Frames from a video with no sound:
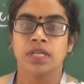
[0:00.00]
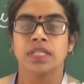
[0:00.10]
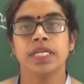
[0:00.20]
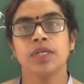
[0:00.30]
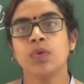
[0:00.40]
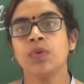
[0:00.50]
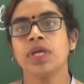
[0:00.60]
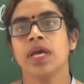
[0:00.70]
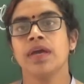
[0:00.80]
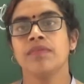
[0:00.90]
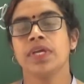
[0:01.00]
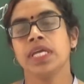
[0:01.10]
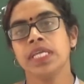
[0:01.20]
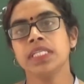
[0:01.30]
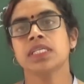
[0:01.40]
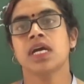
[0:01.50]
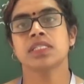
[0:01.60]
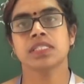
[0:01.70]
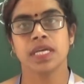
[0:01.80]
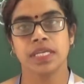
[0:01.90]
They don't have any
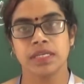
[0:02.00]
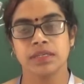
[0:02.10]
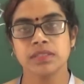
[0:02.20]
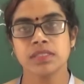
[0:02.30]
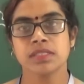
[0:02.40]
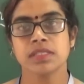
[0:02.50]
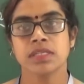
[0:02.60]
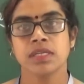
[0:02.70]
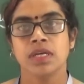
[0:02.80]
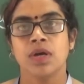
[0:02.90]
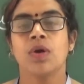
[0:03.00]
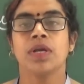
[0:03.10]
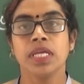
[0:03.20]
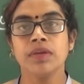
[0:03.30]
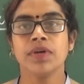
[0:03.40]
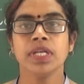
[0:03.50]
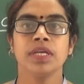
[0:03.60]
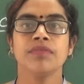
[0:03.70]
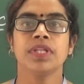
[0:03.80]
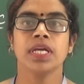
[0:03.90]
charge carriers, or even
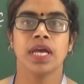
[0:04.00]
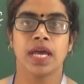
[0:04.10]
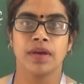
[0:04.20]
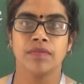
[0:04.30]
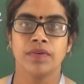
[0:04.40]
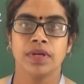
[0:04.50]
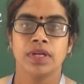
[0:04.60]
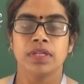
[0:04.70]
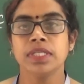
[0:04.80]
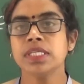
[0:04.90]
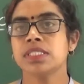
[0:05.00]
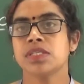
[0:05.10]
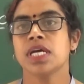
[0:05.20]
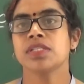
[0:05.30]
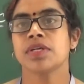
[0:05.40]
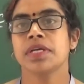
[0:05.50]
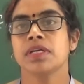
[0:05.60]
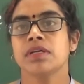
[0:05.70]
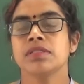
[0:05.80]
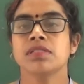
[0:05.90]
if they have, these charge
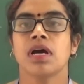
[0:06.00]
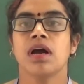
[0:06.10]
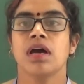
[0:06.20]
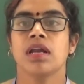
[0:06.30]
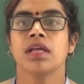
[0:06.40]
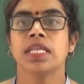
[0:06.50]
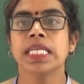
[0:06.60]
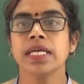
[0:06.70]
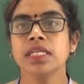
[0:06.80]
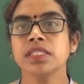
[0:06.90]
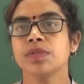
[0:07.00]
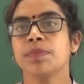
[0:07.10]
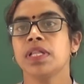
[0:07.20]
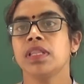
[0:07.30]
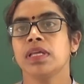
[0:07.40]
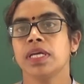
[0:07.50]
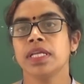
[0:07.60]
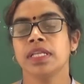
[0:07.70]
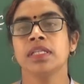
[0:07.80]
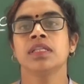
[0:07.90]
carriers are negligible
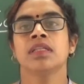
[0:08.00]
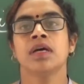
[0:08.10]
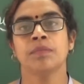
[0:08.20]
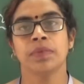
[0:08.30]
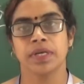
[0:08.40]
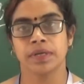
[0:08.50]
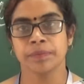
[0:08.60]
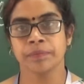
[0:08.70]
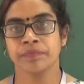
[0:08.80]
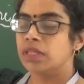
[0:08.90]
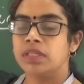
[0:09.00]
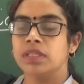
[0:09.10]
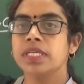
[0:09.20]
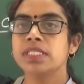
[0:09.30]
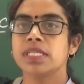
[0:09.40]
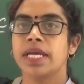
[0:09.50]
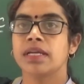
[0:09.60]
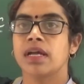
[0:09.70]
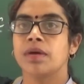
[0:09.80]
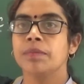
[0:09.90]
in number. This
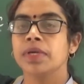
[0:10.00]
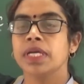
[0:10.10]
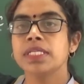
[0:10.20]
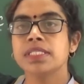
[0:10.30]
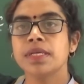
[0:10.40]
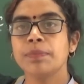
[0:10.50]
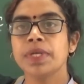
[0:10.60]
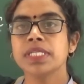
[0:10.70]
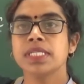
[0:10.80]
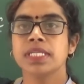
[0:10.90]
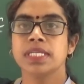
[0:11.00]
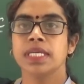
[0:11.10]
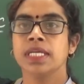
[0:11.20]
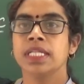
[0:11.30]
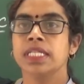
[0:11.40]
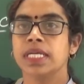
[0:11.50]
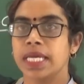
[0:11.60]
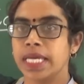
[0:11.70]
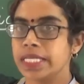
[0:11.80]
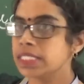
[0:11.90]
diagram is representing the
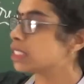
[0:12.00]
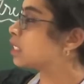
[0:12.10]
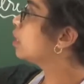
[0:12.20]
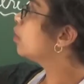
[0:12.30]
case